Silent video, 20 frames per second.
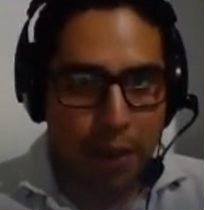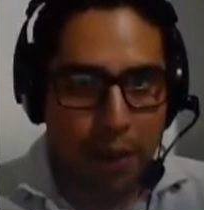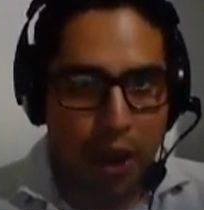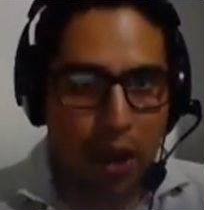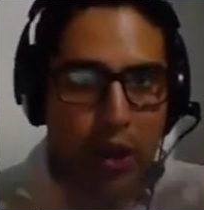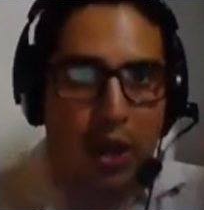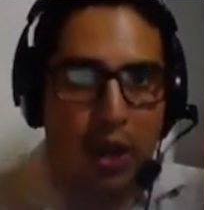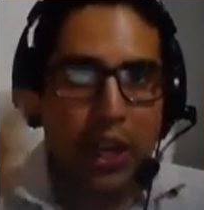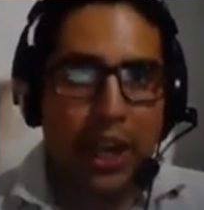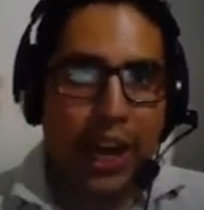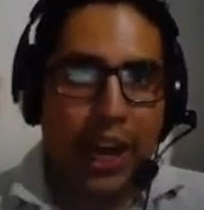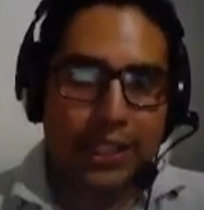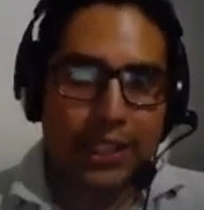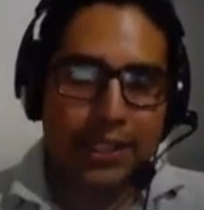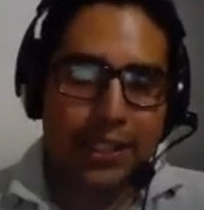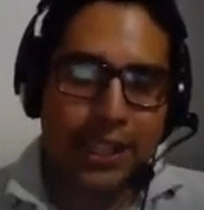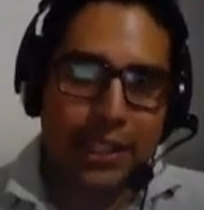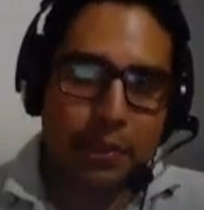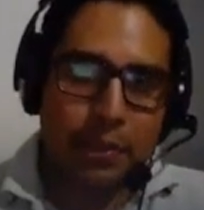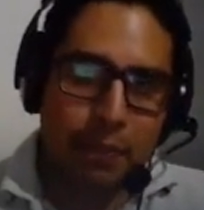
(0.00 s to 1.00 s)
about
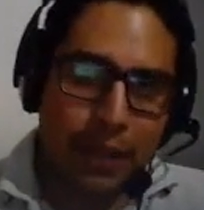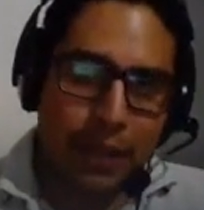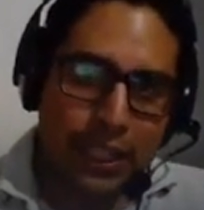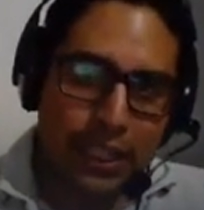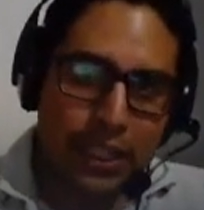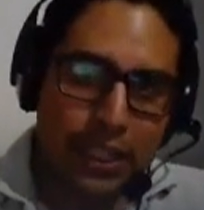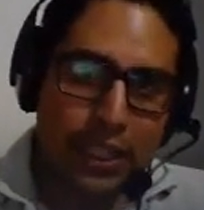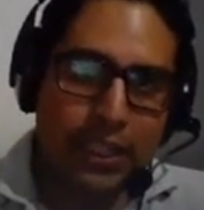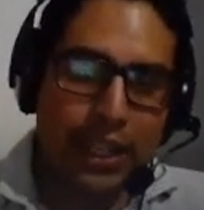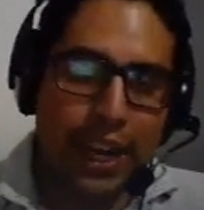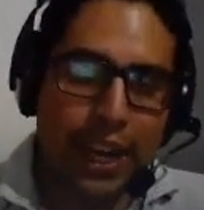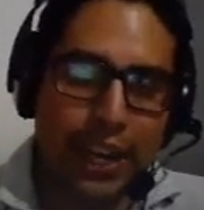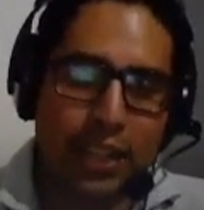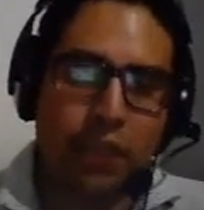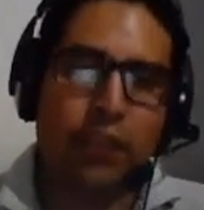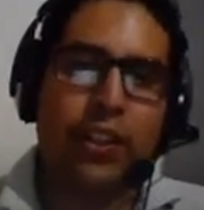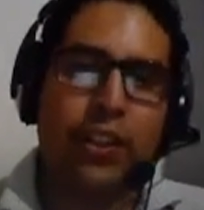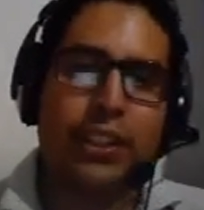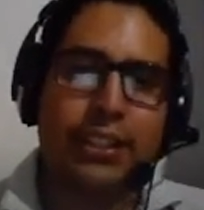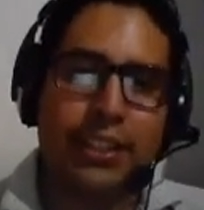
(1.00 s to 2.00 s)
assessment,
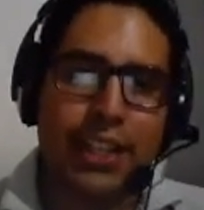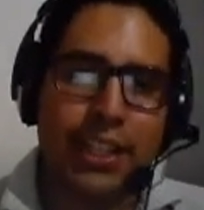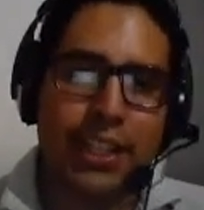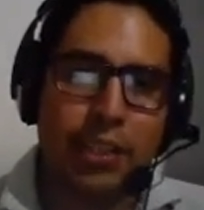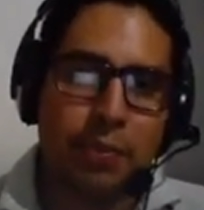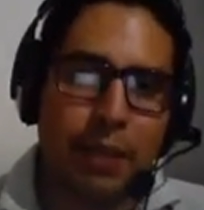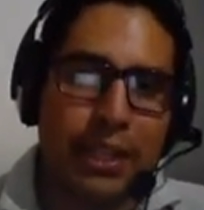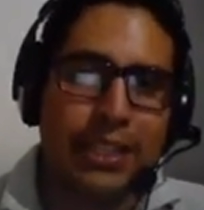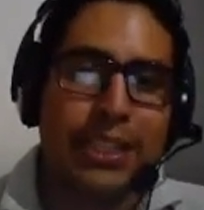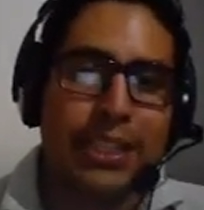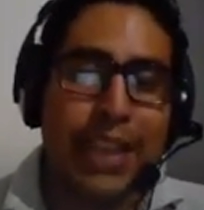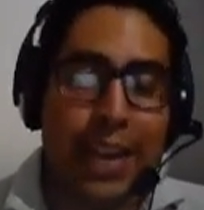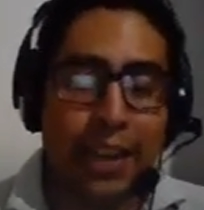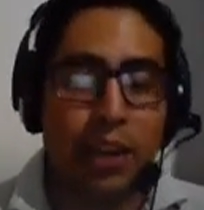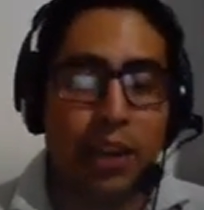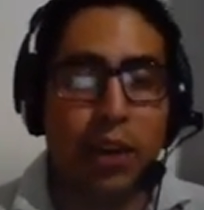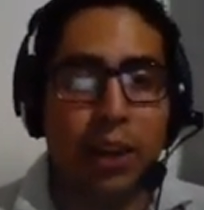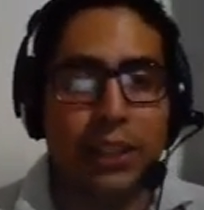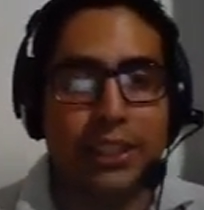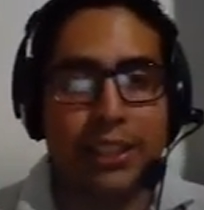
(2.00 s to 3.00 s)
kind of assessments,
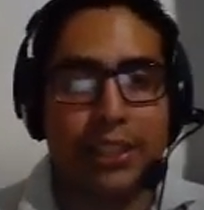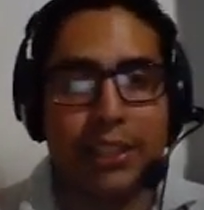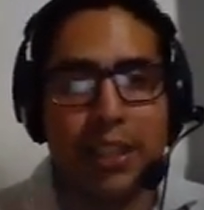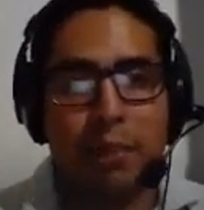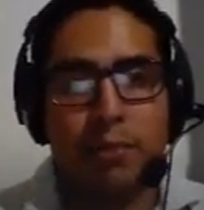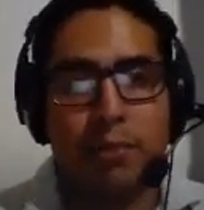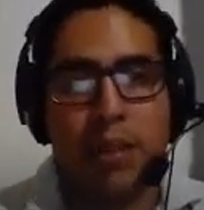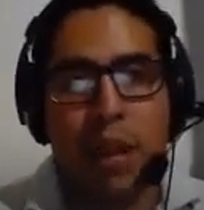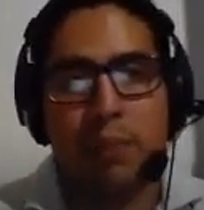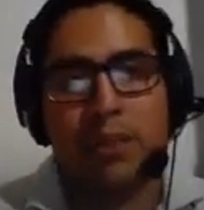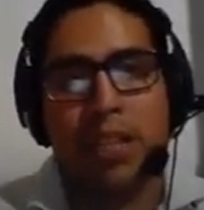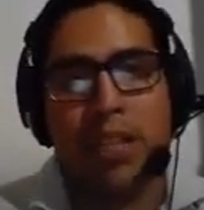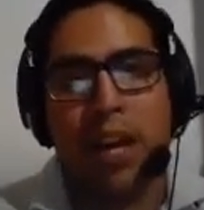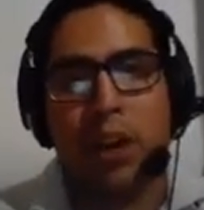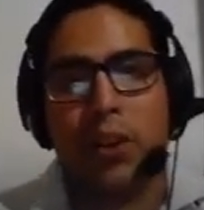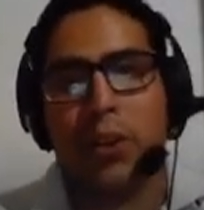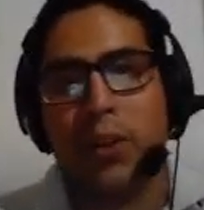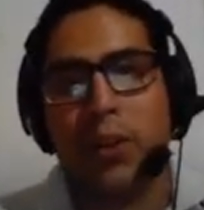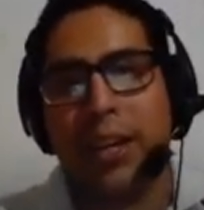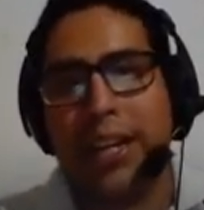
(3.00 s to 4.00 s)
and at the same time
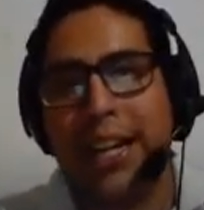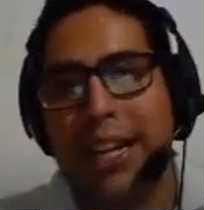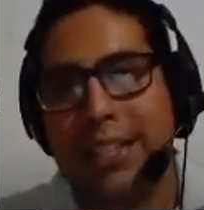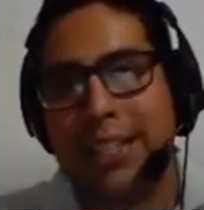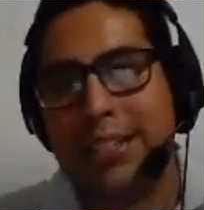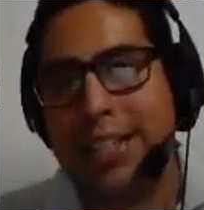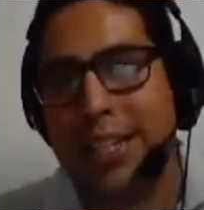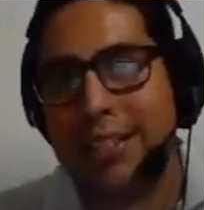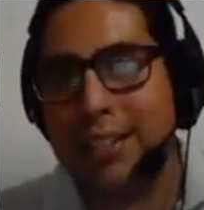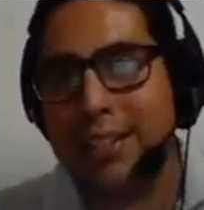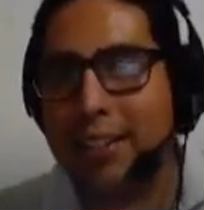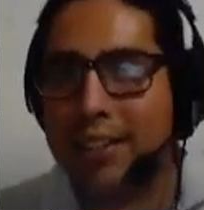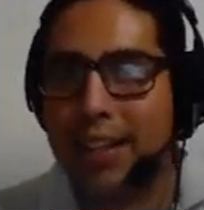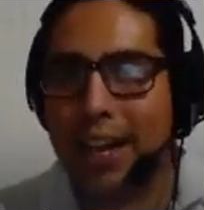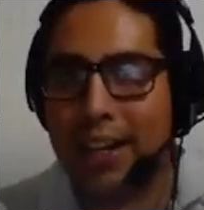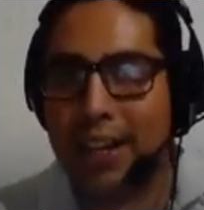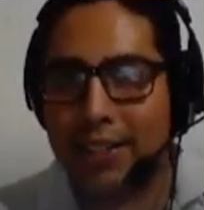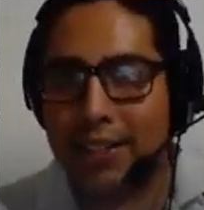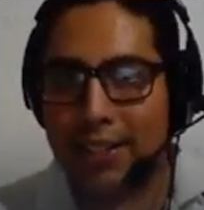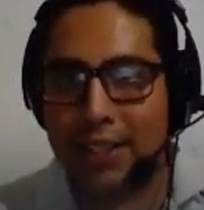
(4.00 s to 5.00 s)
how you can assess a
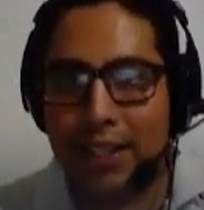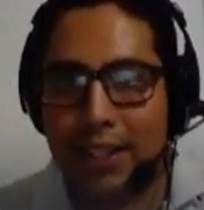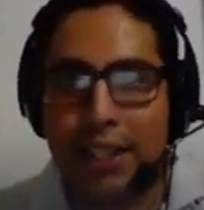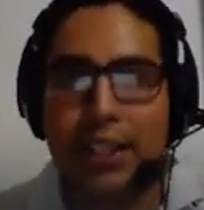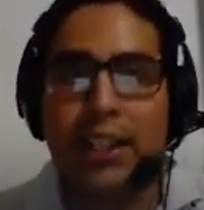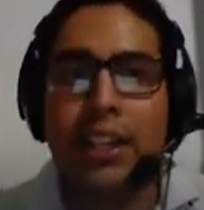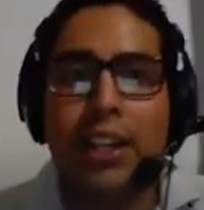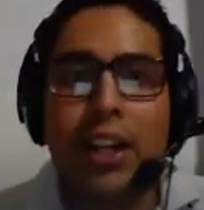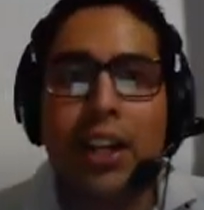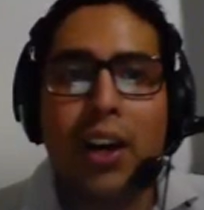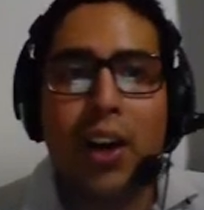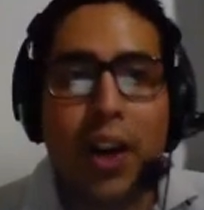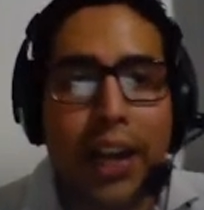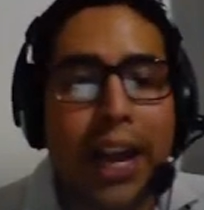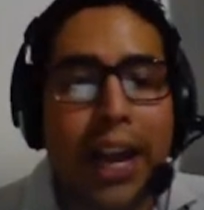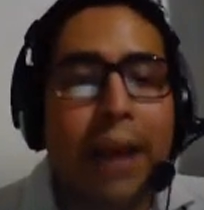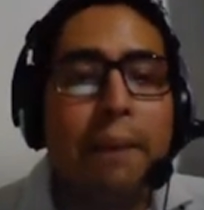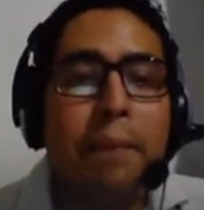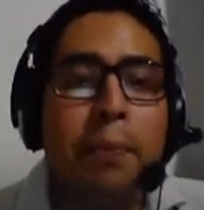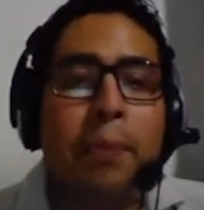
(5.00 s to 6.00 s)
task.
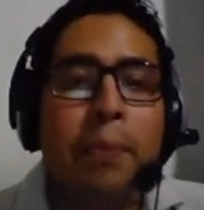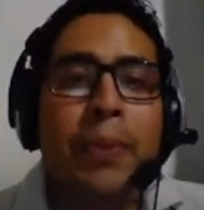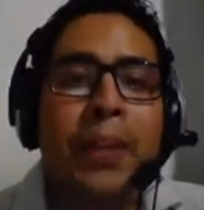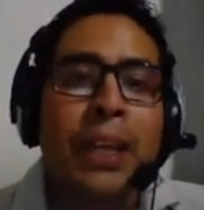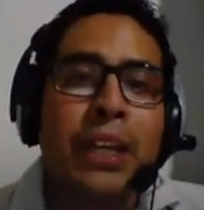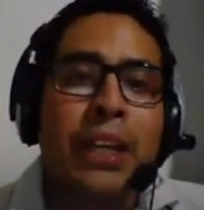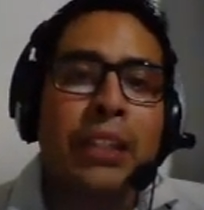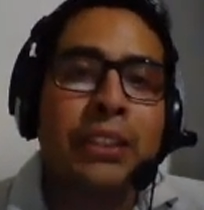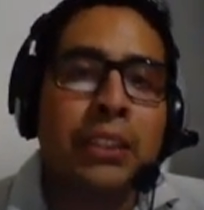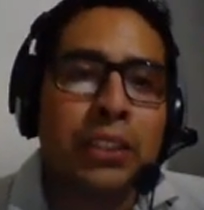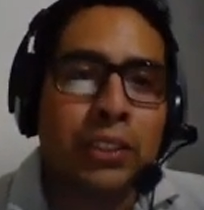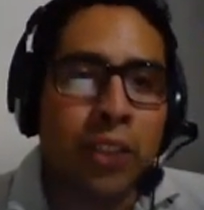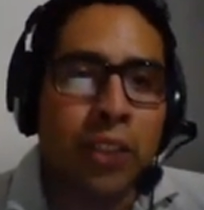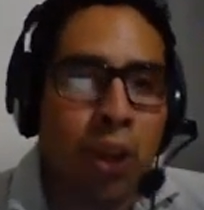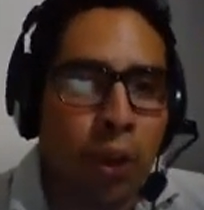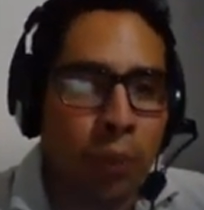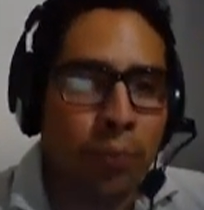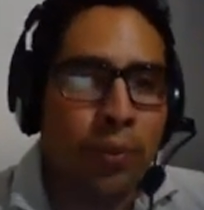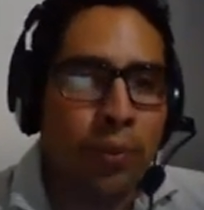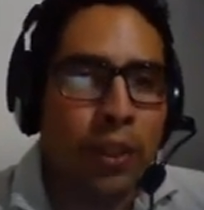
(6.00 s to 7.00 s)
Okay,
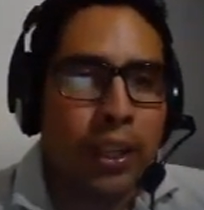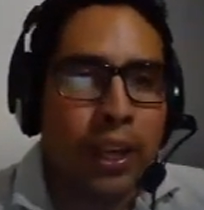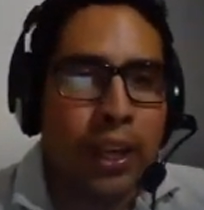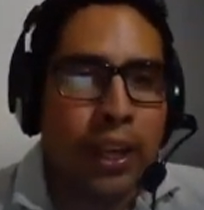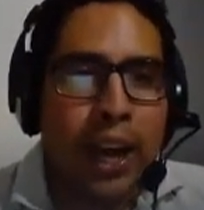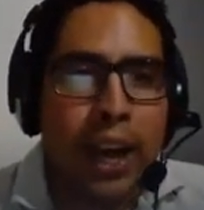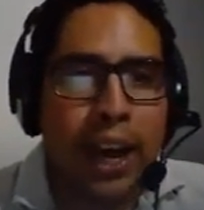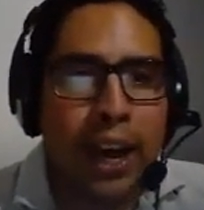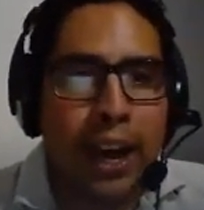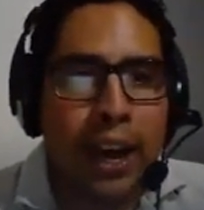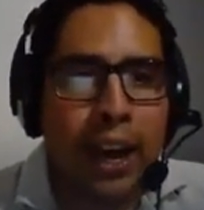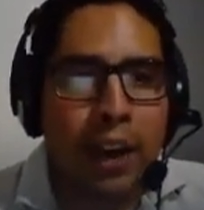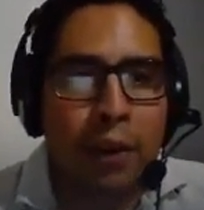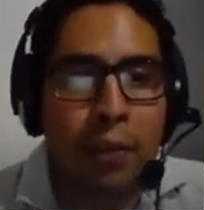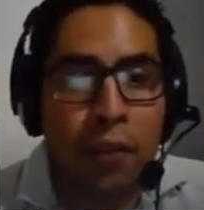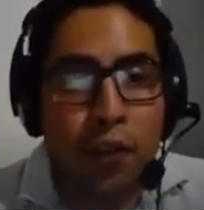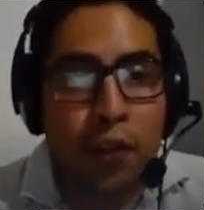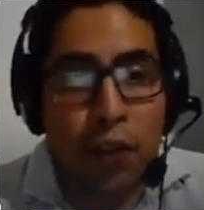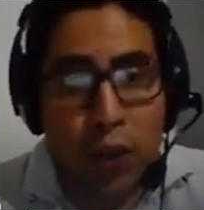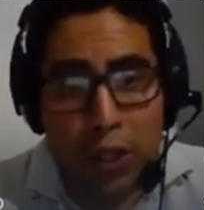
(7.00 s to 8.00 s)
so
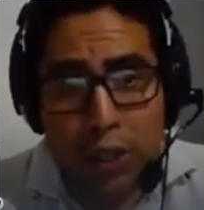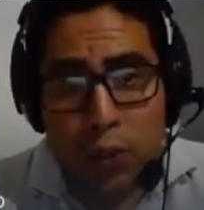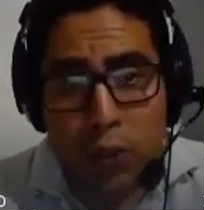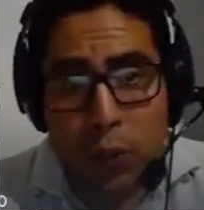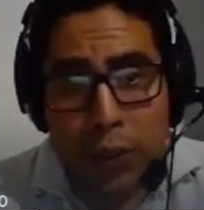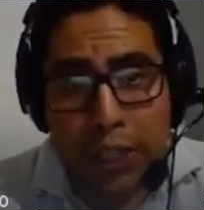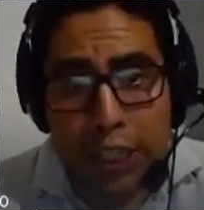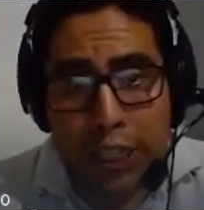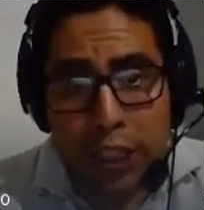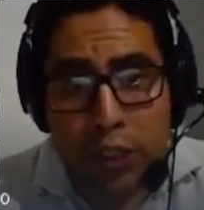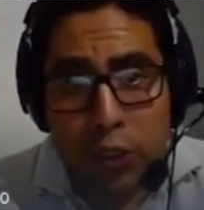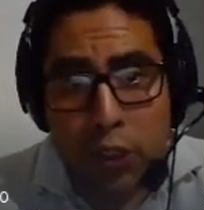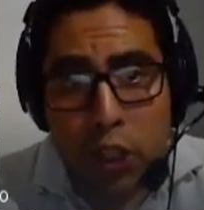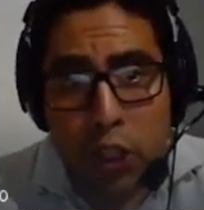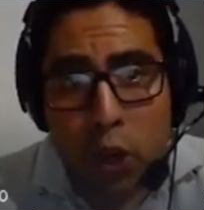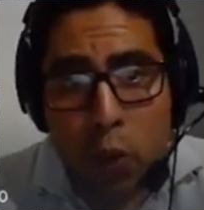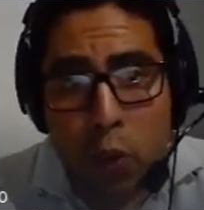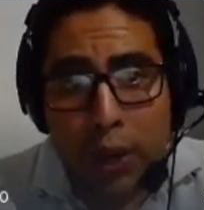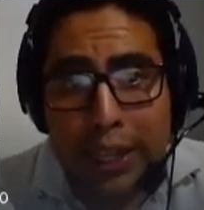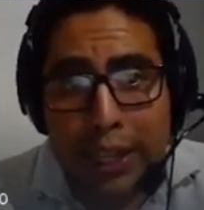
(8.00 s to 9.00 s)
uh, first we need to
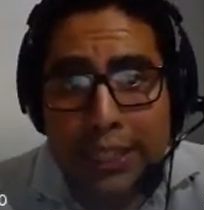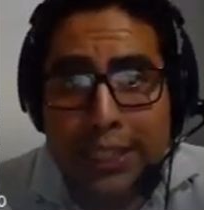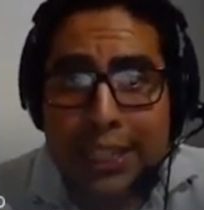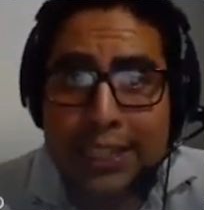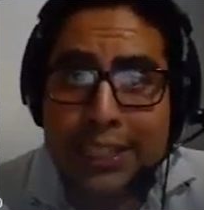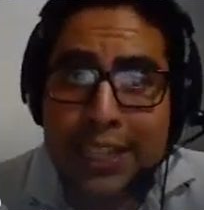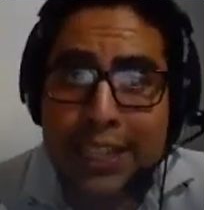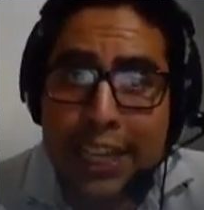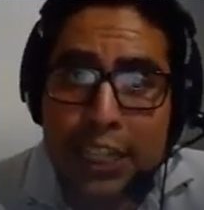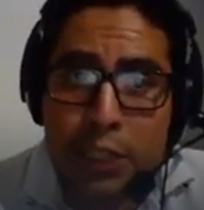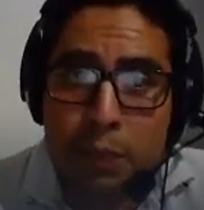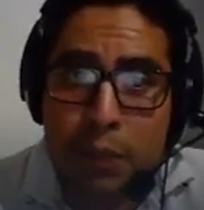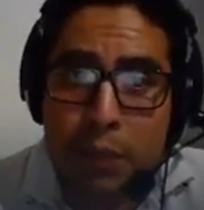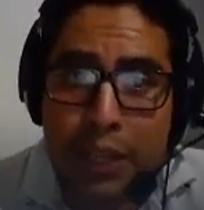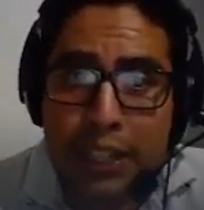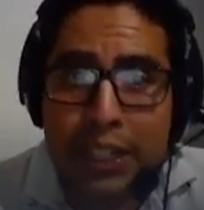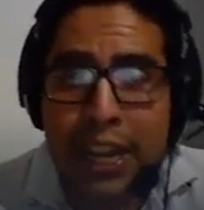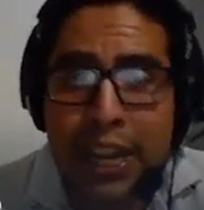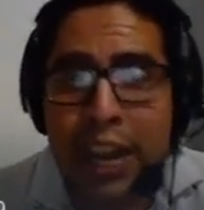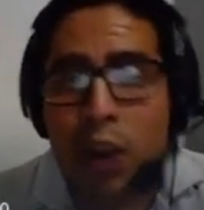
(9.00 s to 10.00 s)
know what is
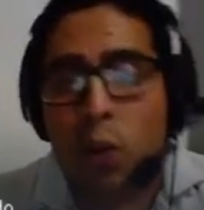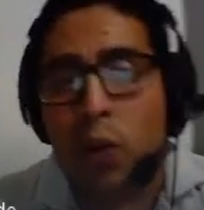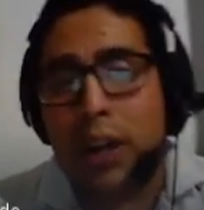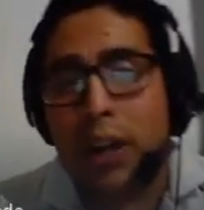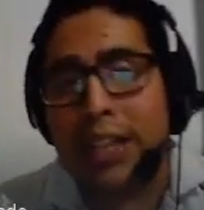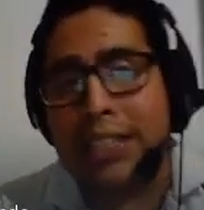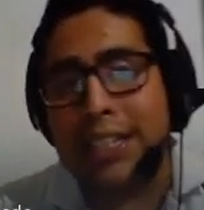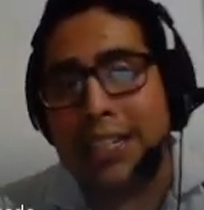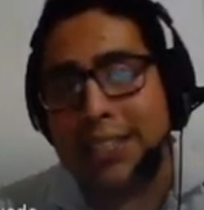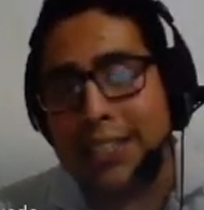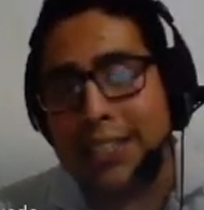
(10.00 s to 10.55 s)
assessment and what is